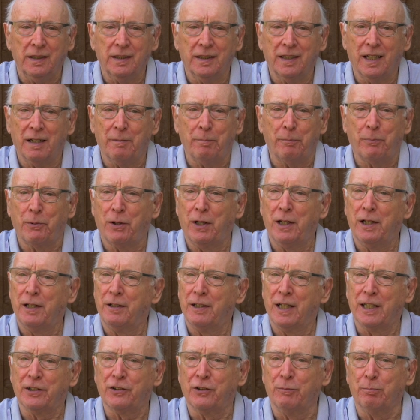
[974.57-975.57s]
That
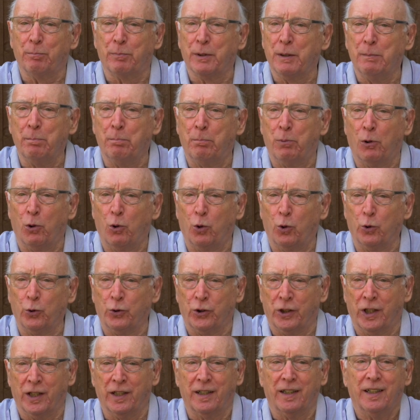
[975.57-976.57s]
player hasn't been born
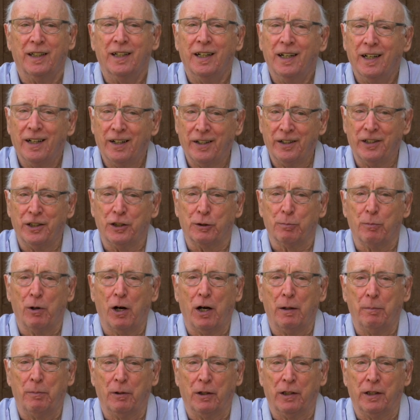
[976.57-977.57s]
yet, and it's
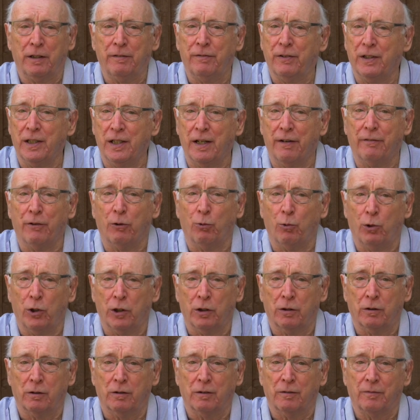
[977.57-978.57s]
my belief he never
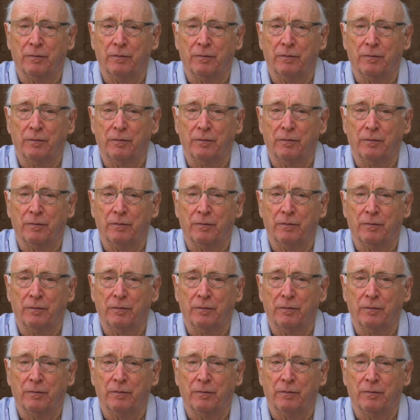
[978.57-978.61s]
will.